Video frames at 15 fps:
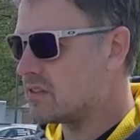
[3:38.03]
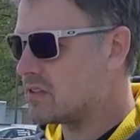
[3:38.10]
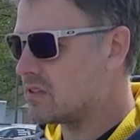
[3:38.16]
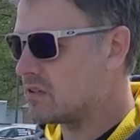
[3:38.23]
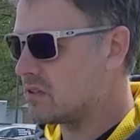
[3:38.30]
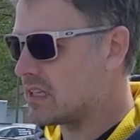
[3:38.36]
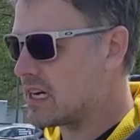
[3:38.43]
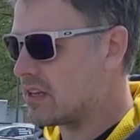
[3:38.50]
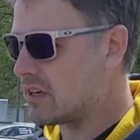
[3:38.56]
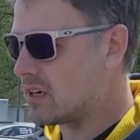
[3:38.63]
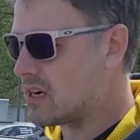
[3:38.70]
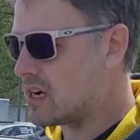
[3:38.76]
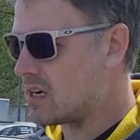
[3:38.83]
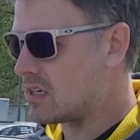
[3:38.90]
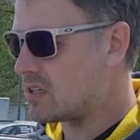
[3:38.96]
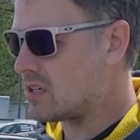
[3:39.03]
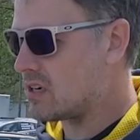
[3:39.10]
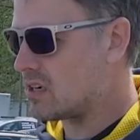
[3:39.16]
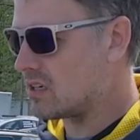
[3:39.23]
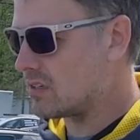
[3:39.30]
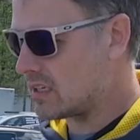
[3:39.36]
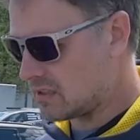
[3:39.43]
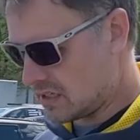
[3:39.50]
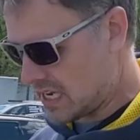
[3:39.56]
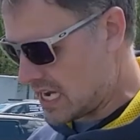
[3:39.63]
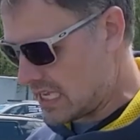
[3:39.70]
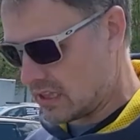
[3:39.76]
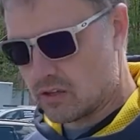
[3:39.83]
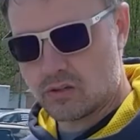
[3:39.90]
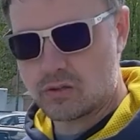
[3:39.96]
to allow the car to turn
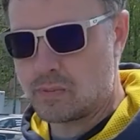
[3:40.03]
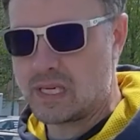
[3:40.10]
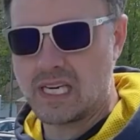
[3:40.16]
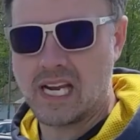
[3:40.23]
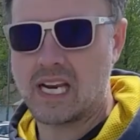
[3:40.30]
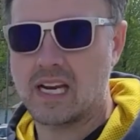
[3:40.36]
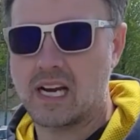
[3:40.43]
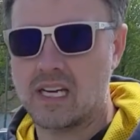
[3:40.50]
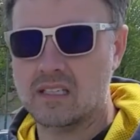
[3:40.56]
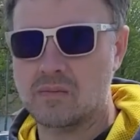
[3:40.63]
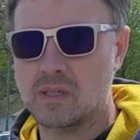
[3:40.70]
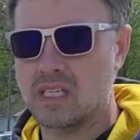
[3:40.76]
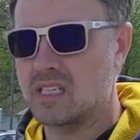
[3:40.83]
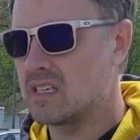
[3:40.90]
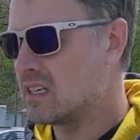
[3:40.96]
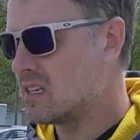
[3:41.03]
at low speed and high speed